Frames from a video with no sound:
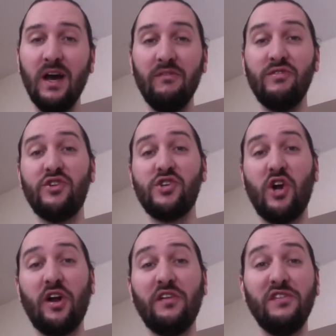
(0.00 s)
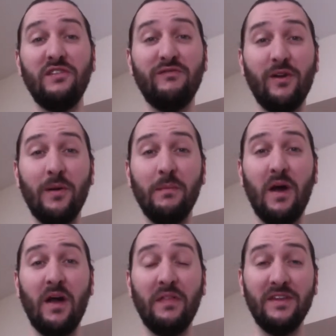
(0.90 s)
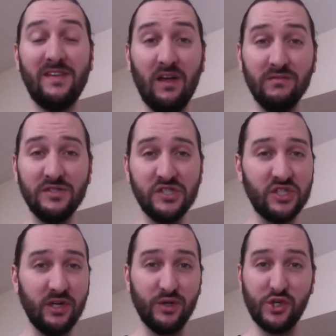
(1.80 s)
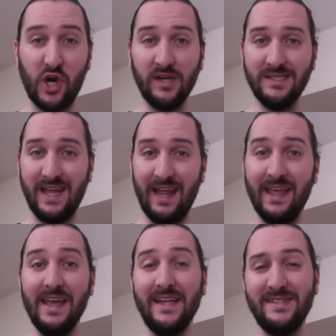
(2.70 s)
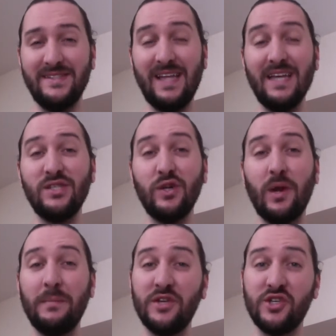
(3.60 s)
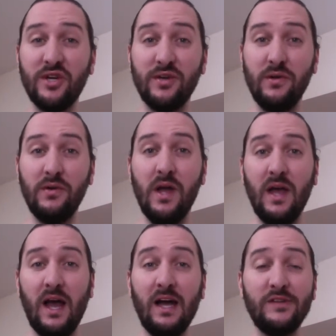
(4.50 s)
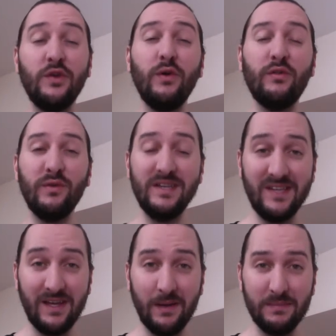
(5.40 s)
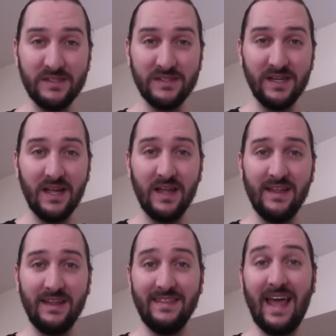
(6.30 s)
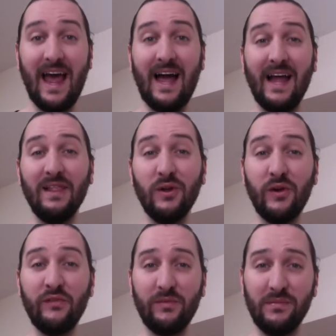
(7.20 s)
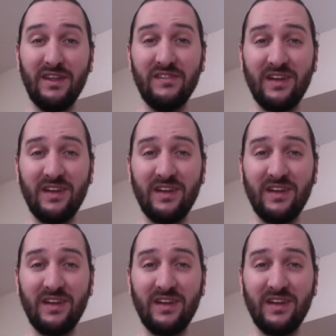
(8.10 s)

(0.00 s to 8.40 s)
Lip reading: of the sharks from the television show Shark Tank. Stay tuned, I'm going to show you 2 or 3 tips that I learned from these